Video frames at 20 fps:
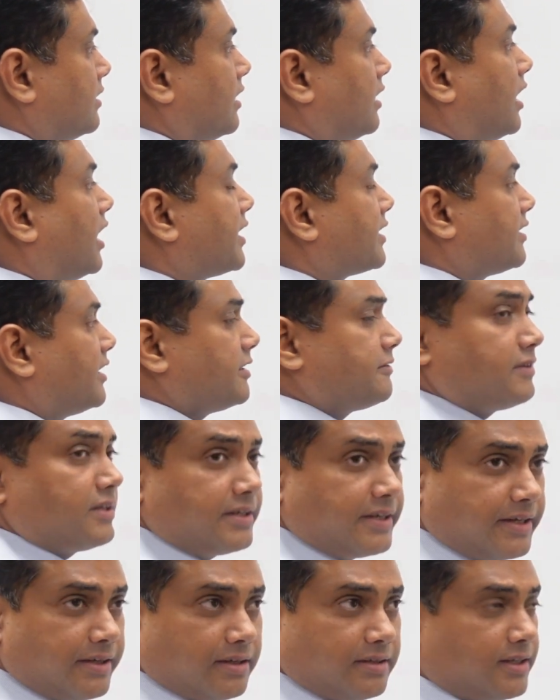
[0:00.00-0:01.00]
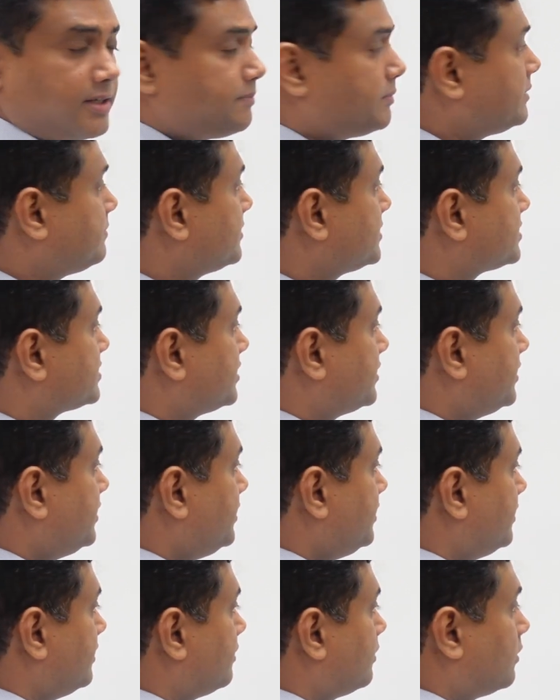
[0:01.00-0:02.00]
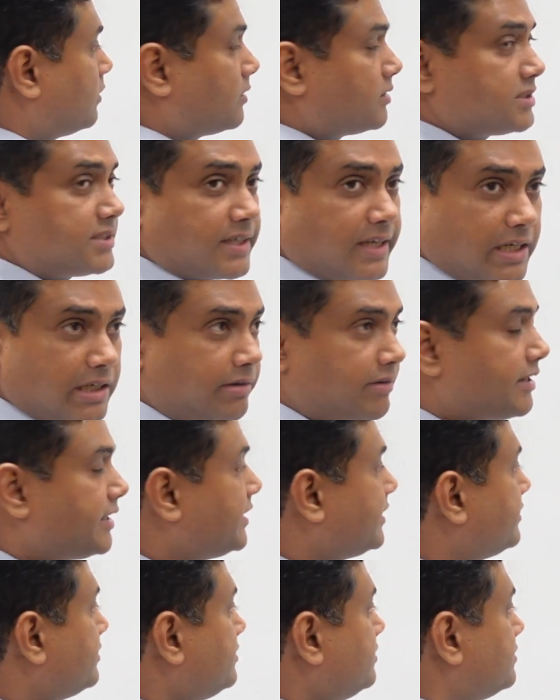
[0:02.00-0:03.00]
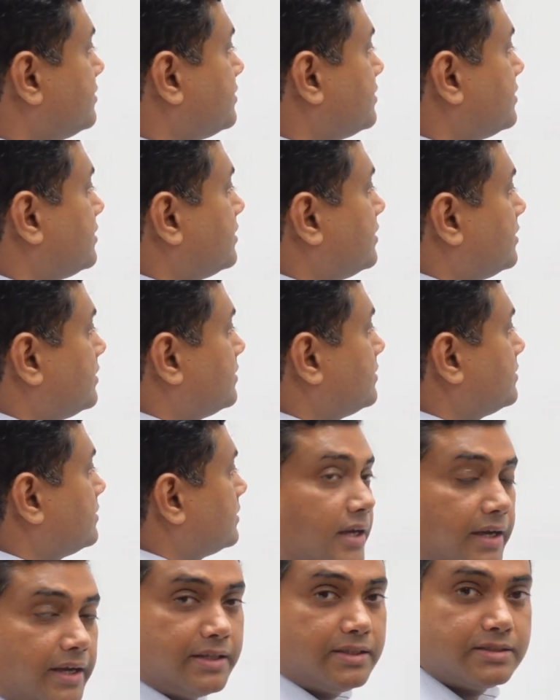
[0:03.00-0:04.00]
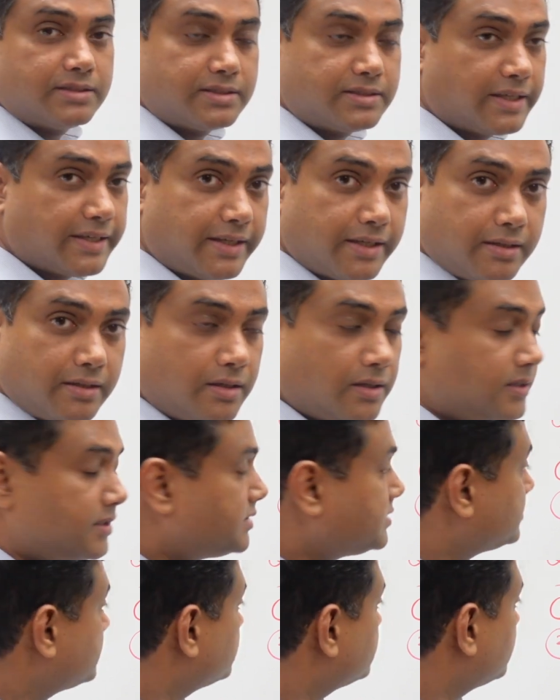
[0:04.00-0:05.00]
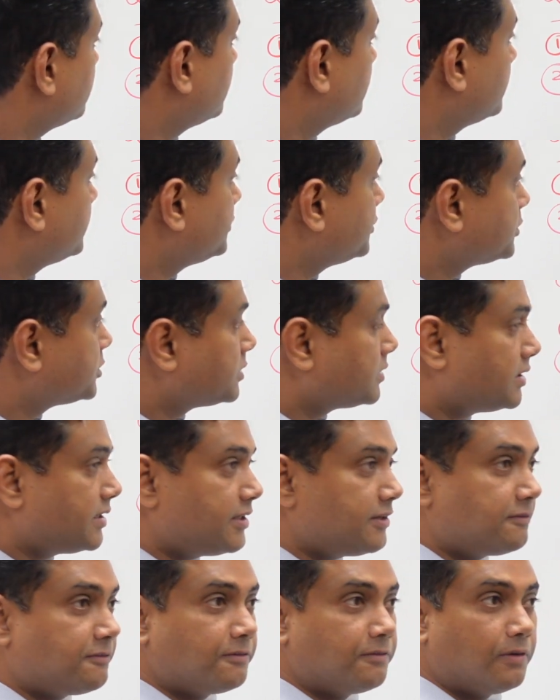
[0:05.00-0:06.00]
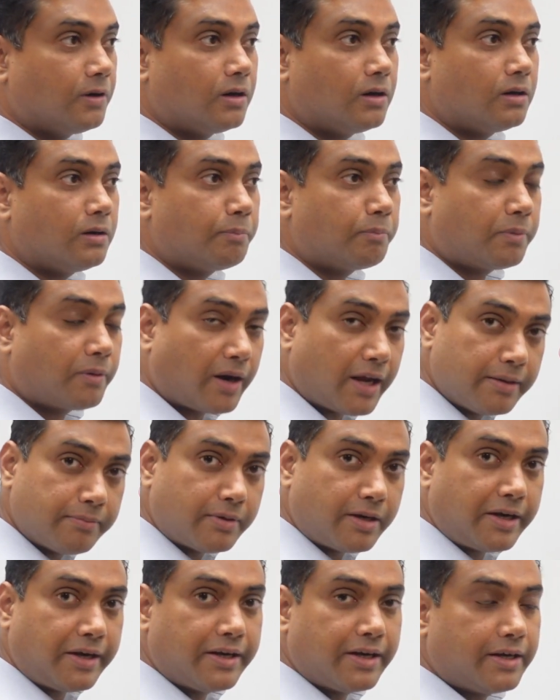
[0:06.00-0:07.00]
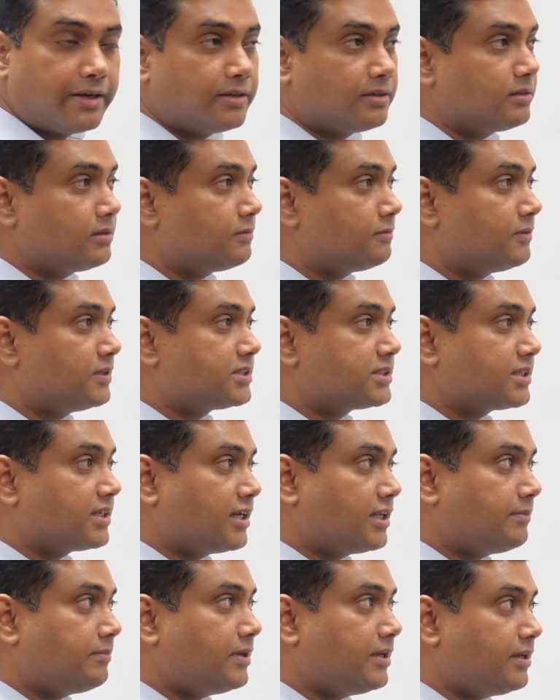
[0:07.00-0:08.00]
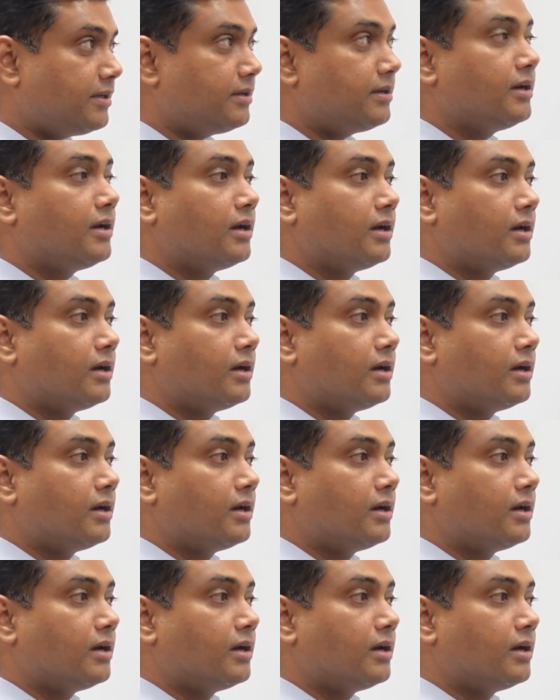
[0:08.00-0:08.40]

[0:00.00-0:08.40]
archival data that people study or secondary data. And second is usually primary data, which can be